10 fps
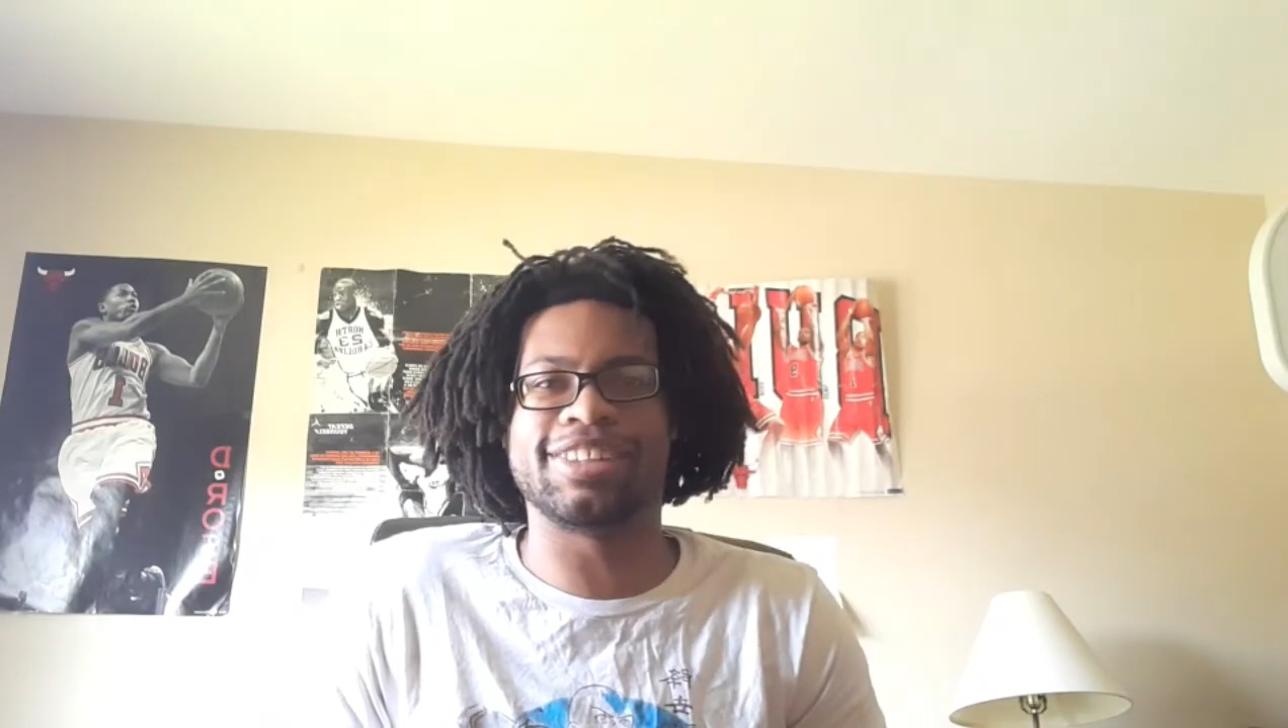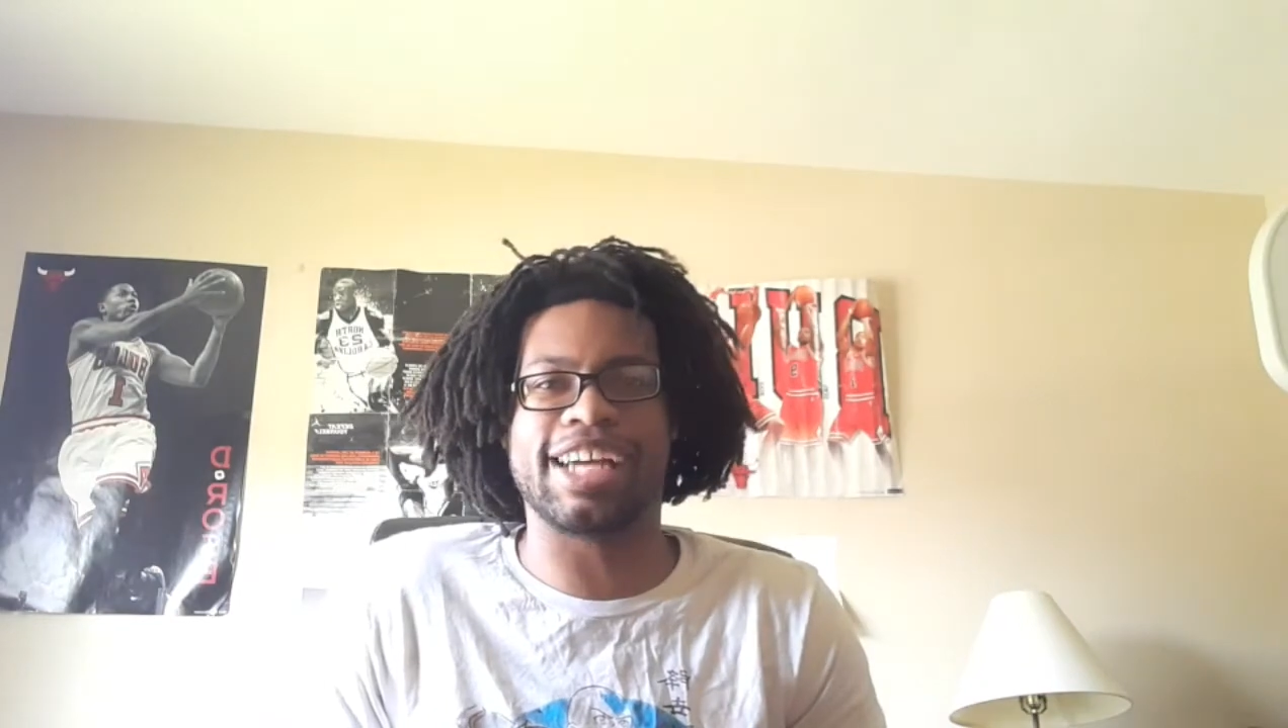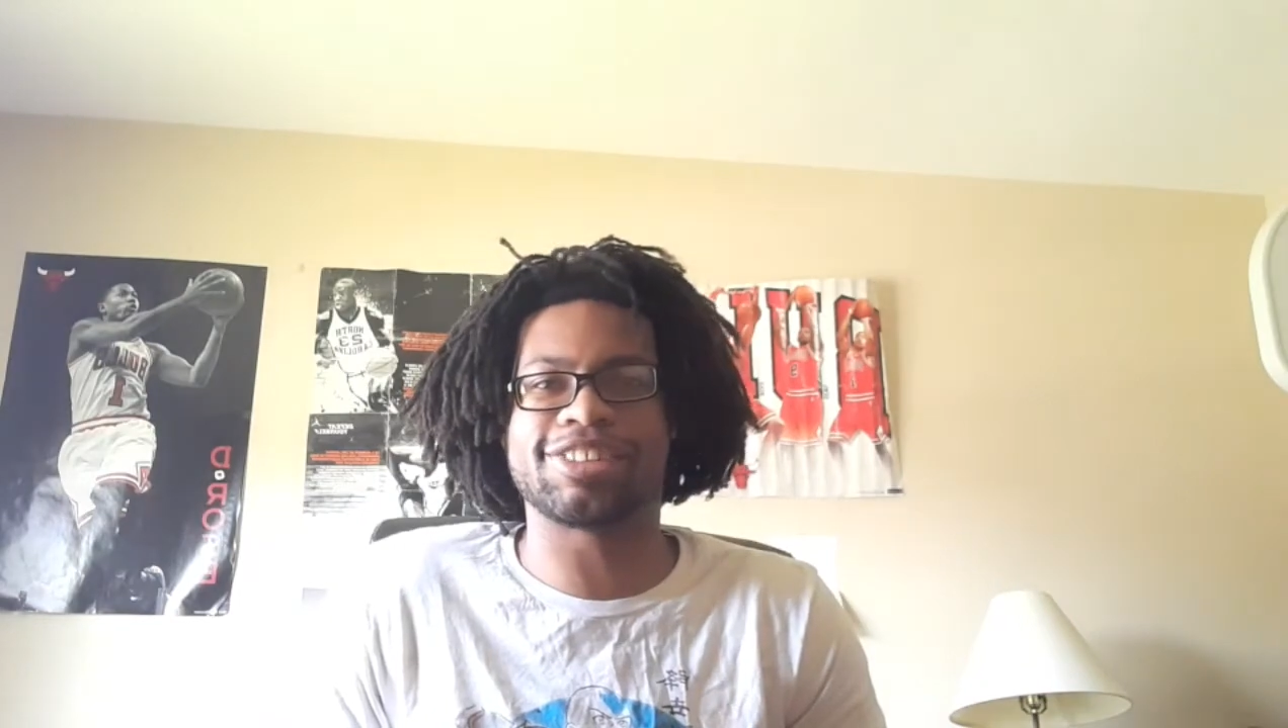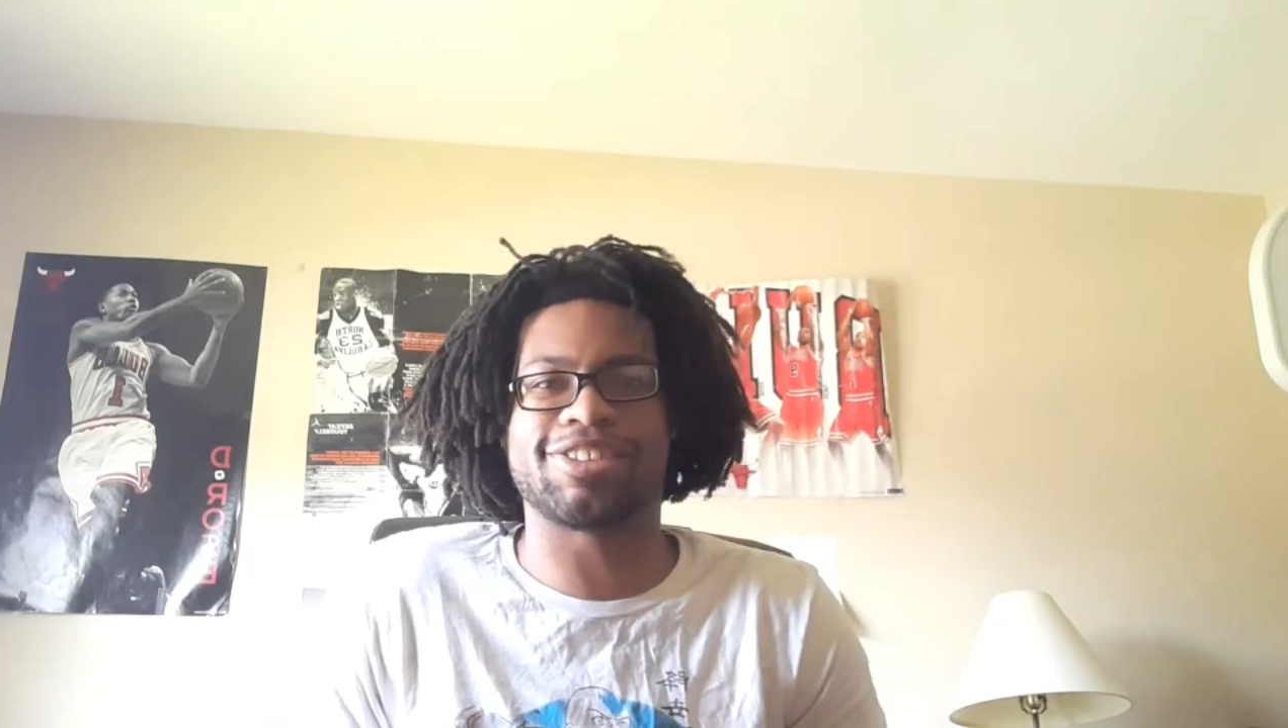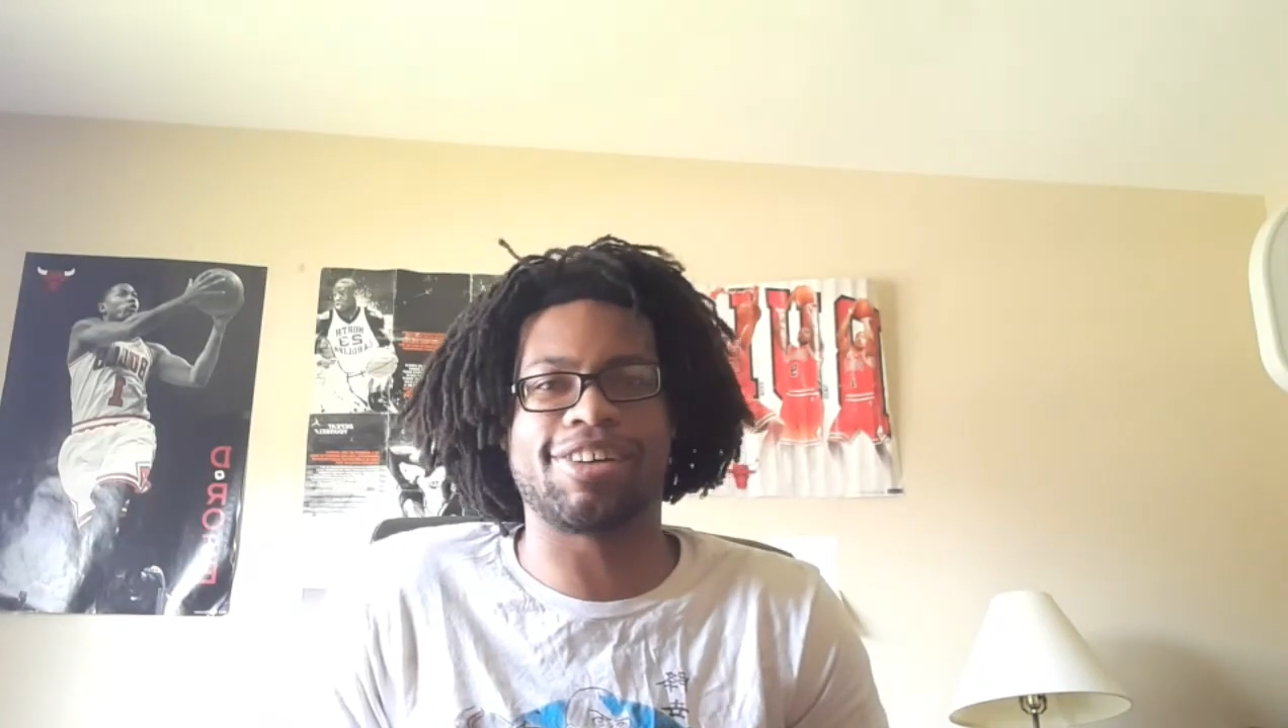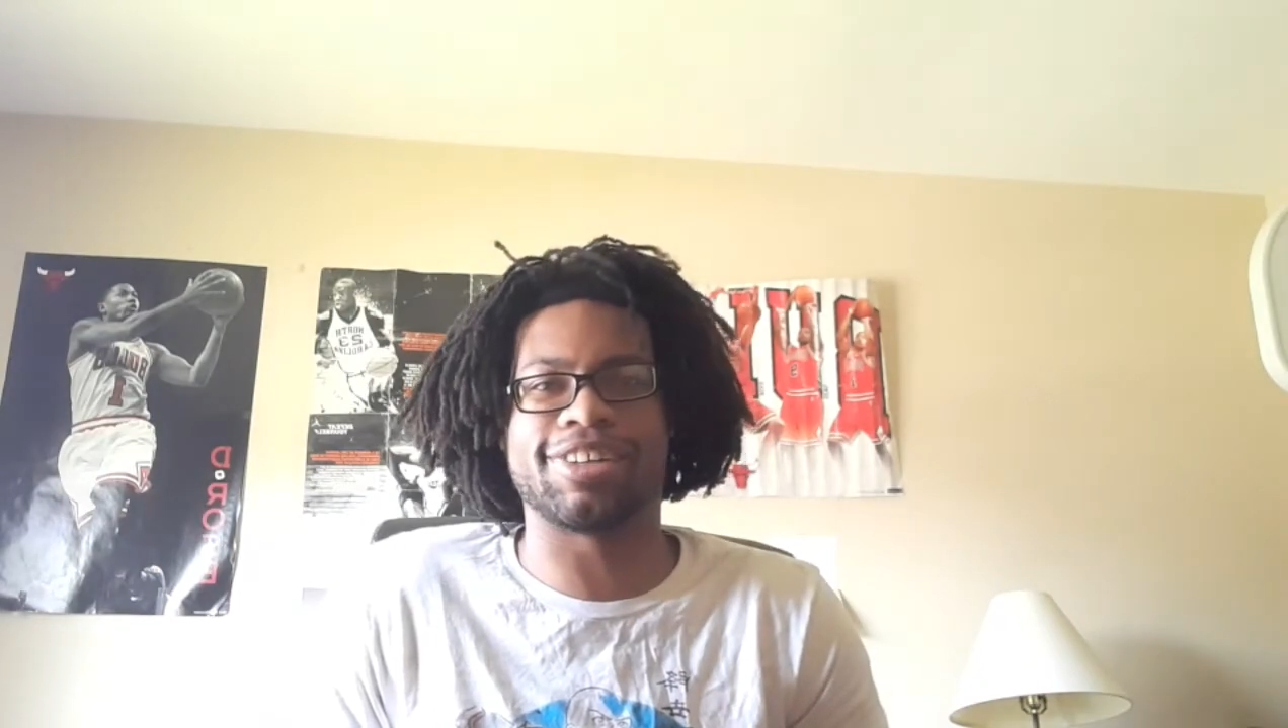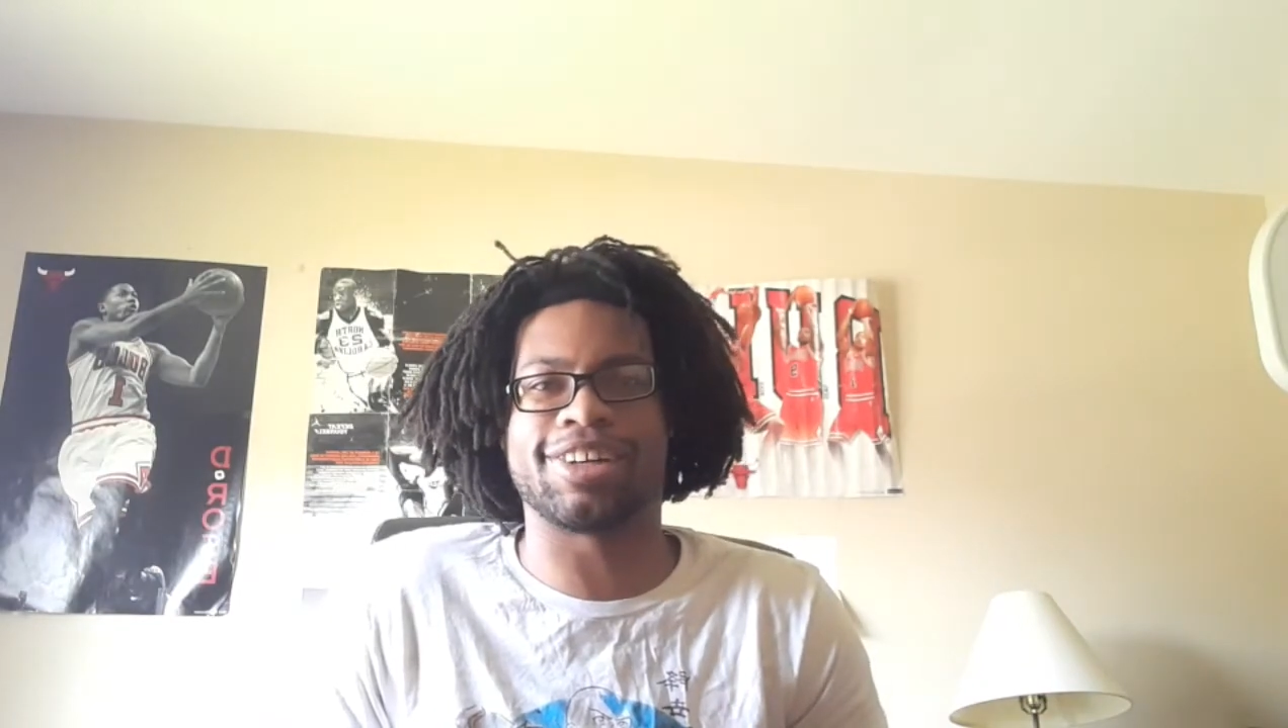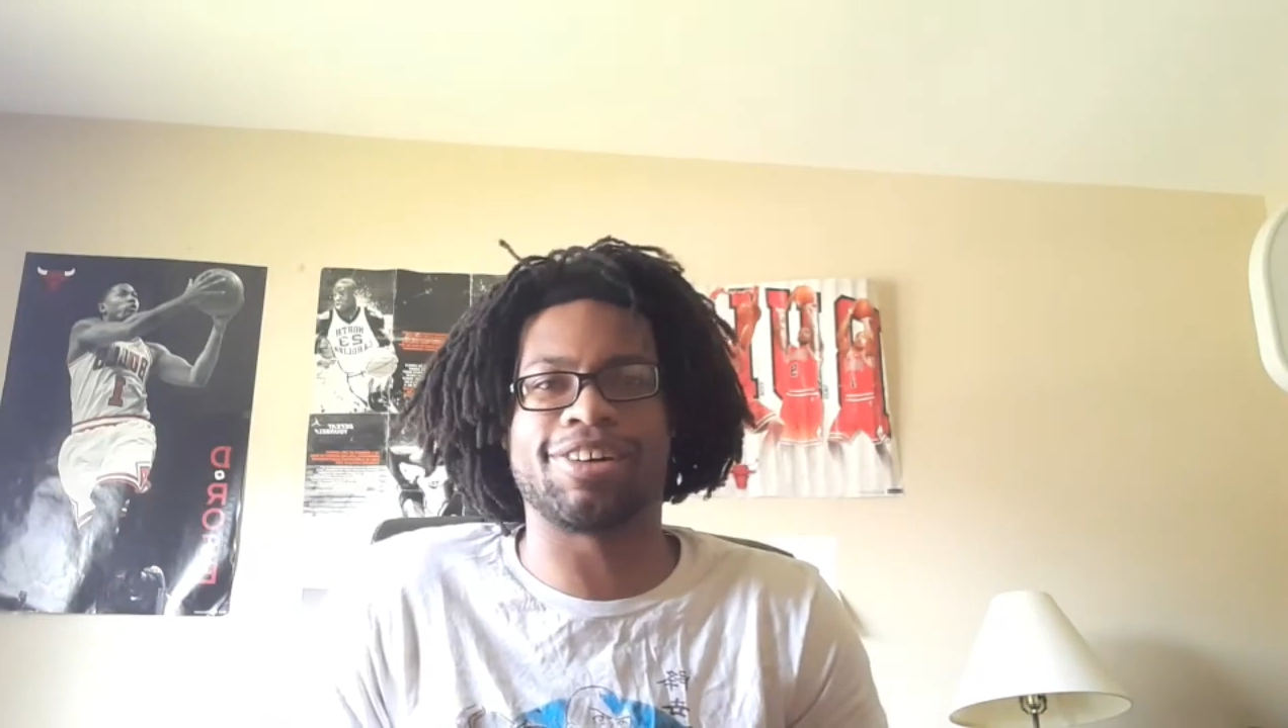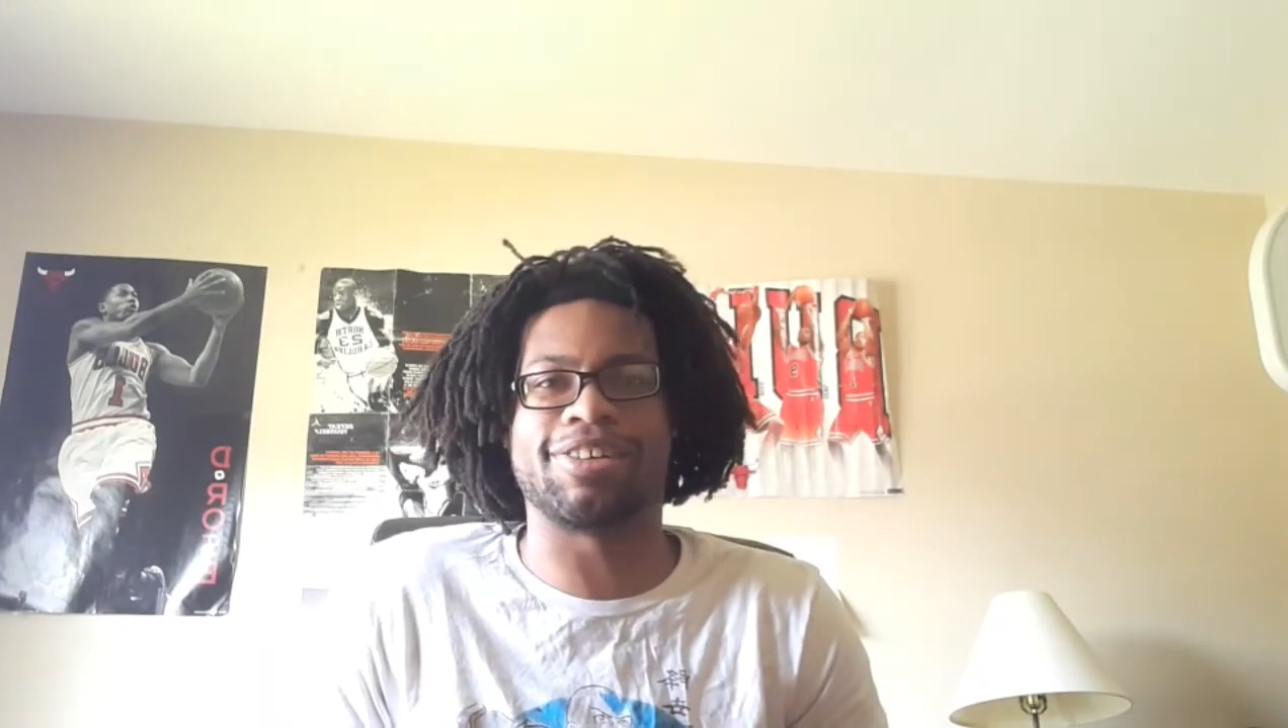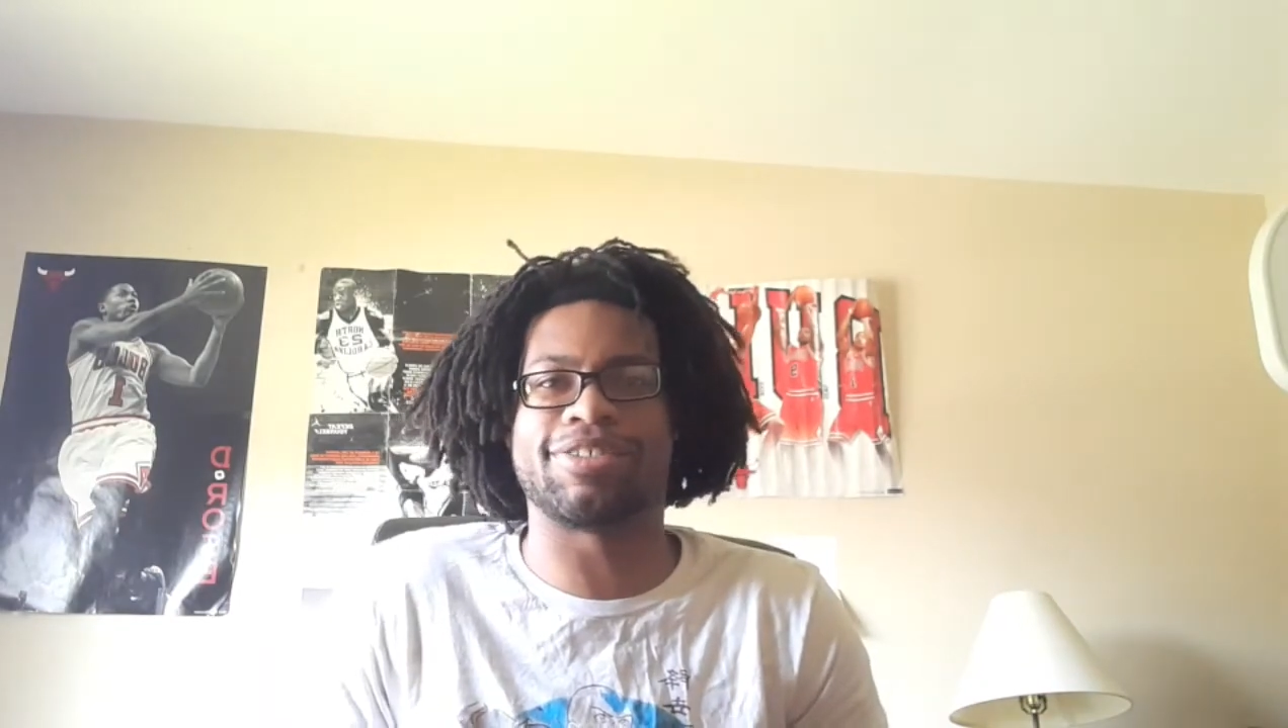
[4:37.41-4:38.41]
That's what I would
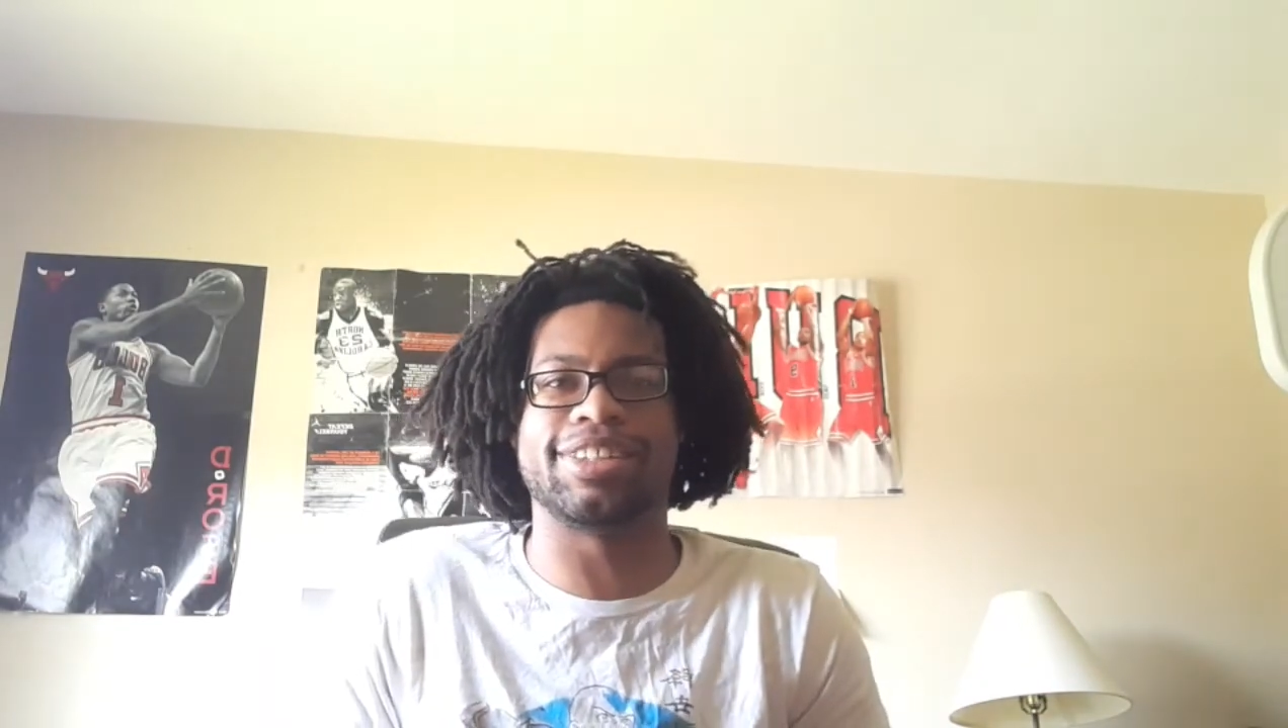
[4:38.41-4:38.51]
go with.